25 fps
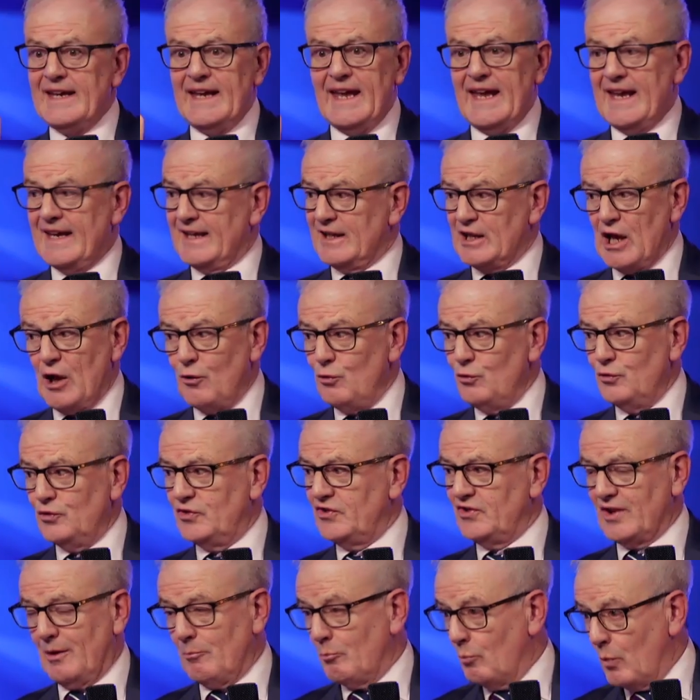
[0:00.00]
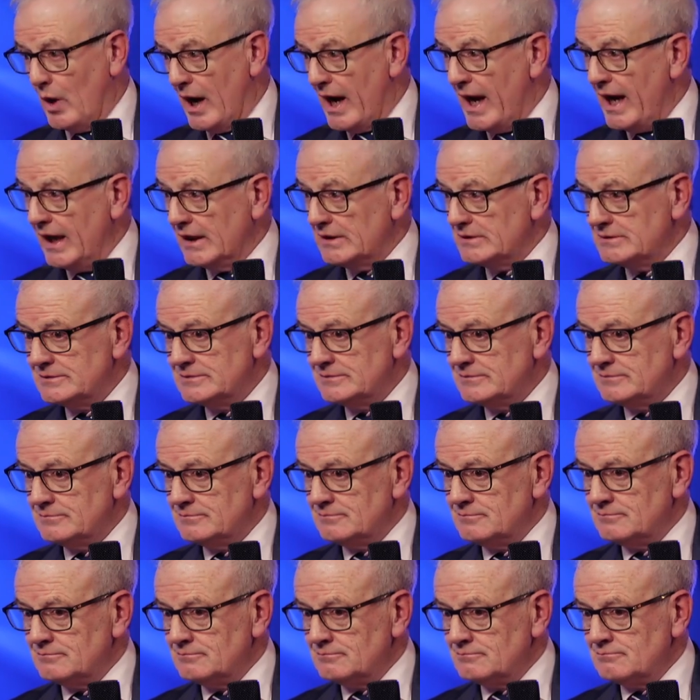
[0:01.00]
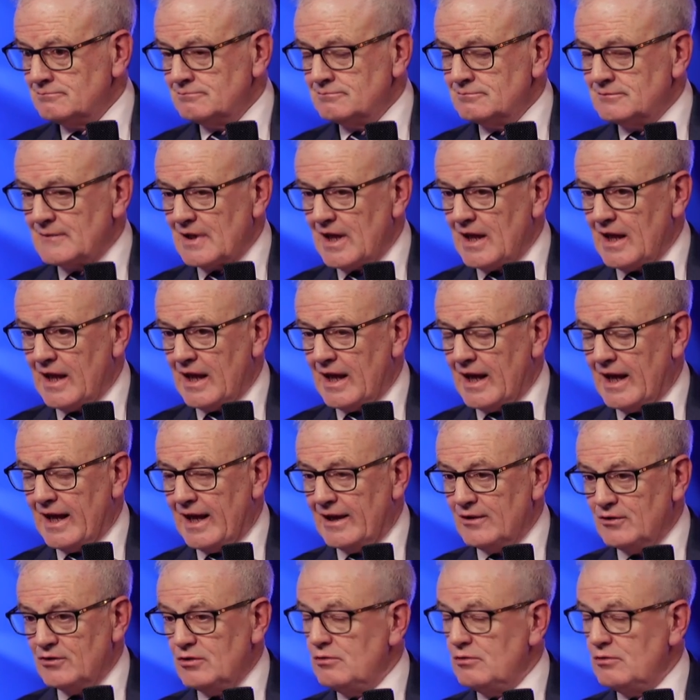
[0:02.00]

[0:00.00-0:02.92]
it goes somewhere and